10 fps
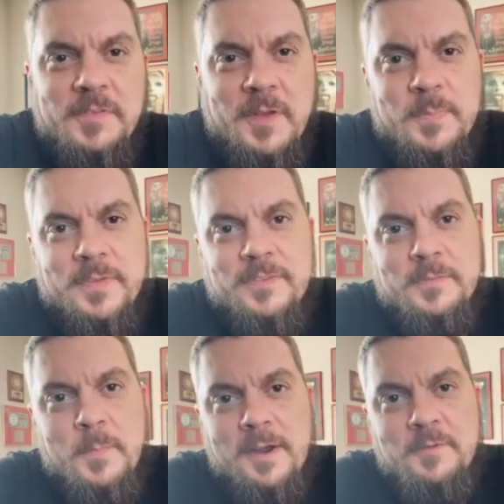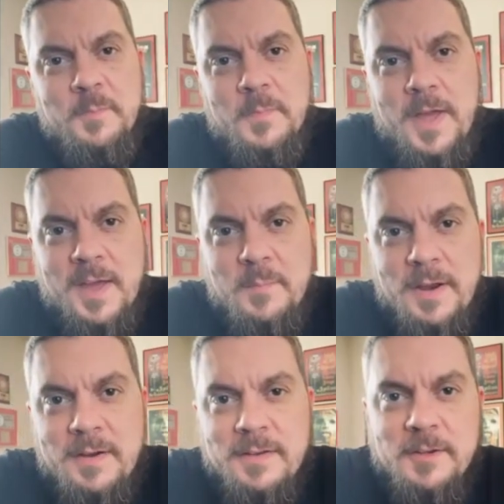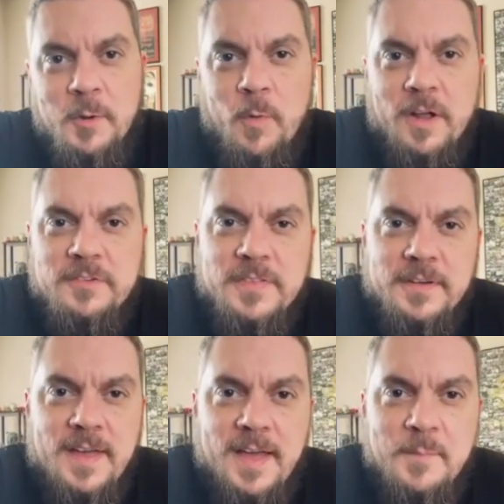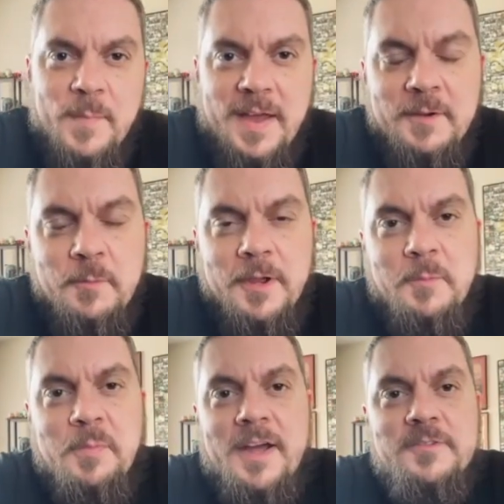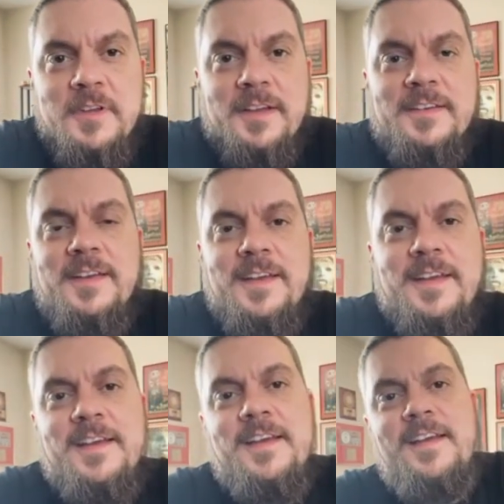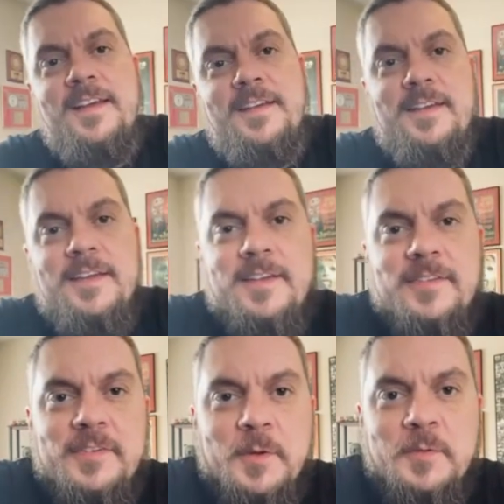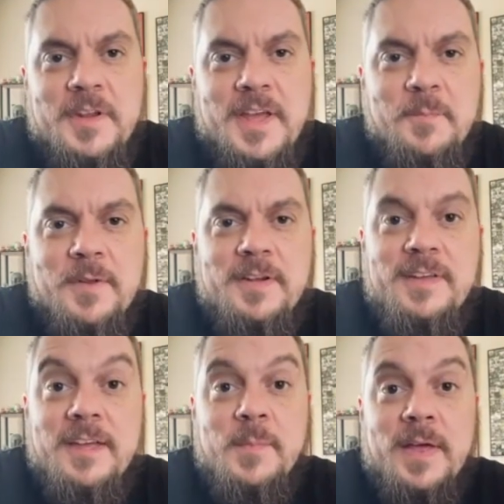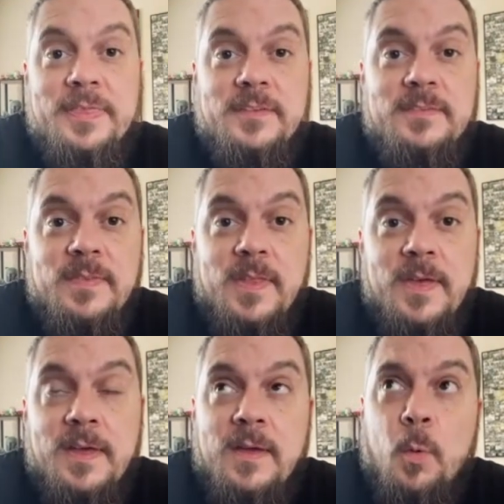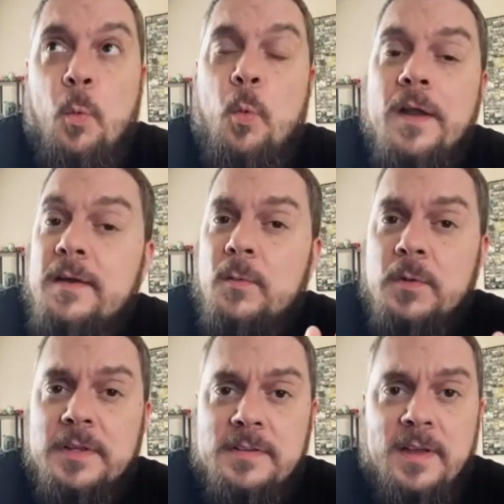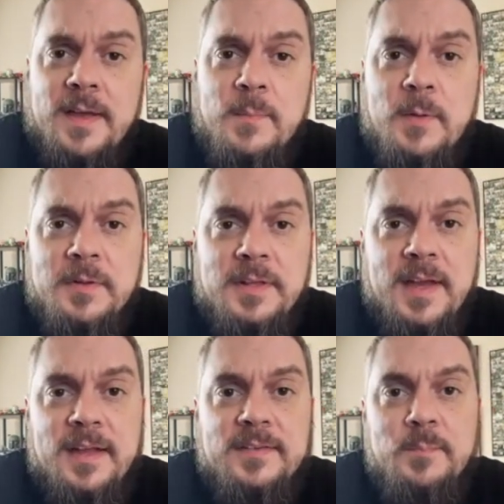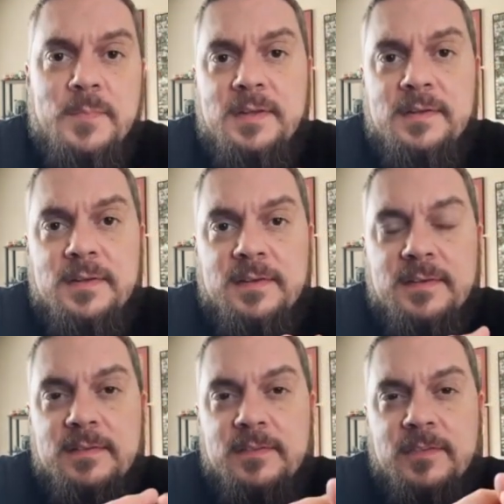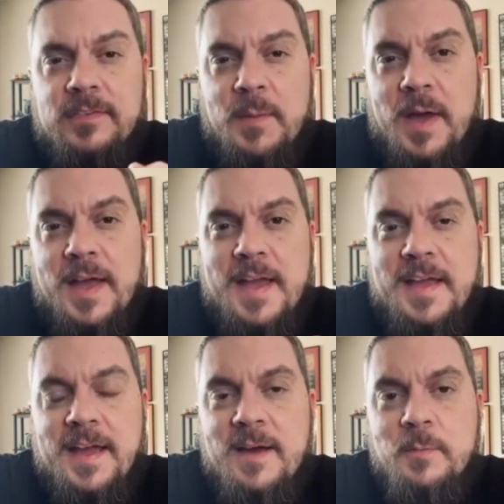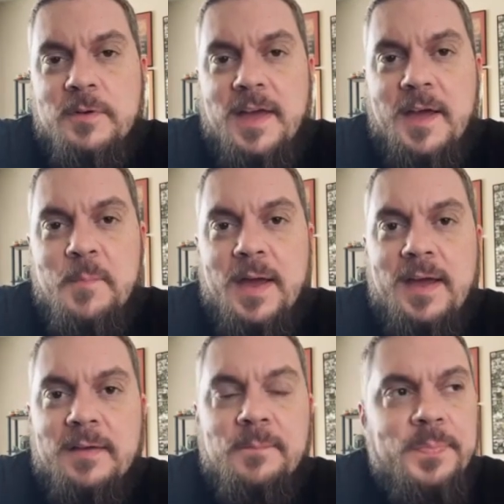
up? This is Mark from Chimaira, and you're watching the Dimebag Rig Project. So today I'm going to tell you about the one and only time I really got to meet and semi-hang out with Dimebag.